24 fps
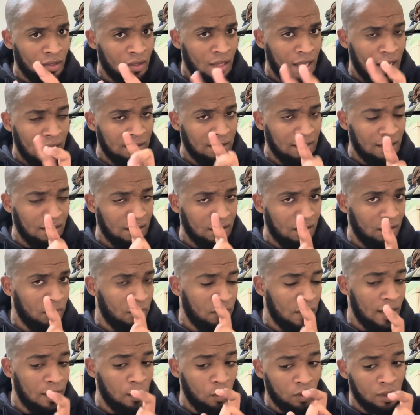
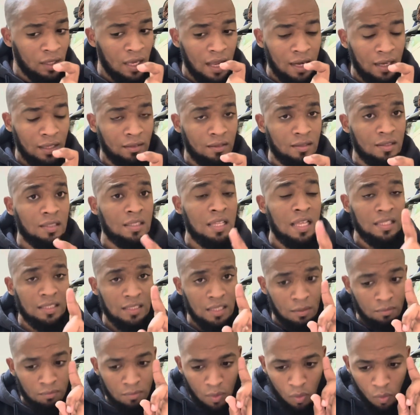Identify your characters. That's
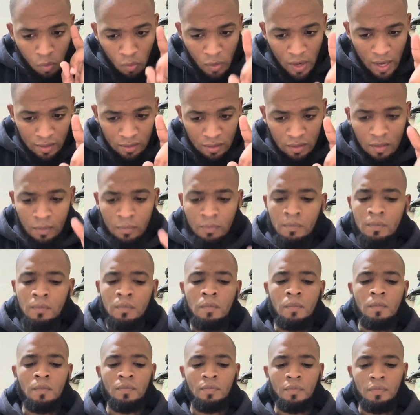number 1.
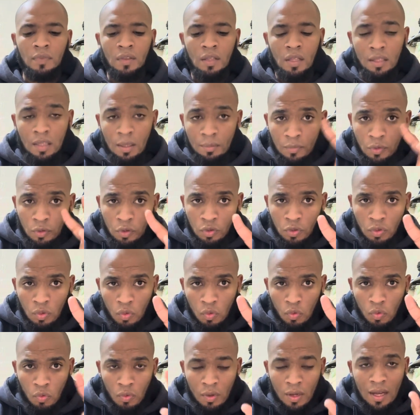Number
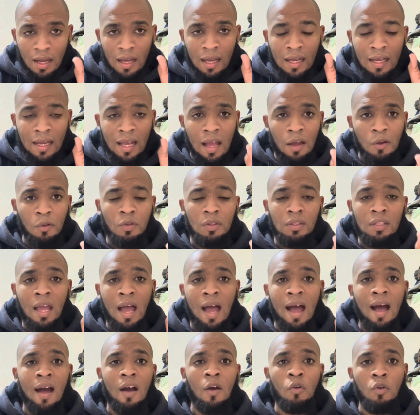2, count
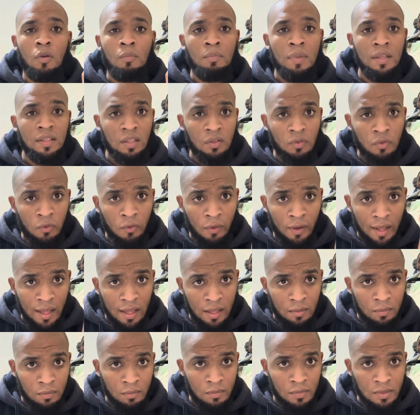how many
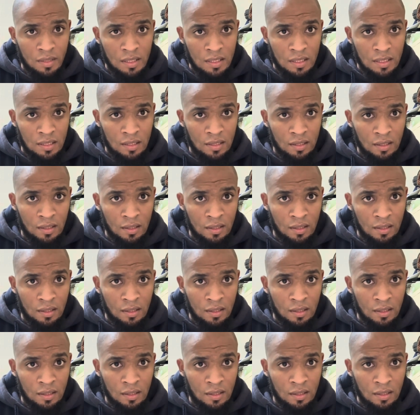frames.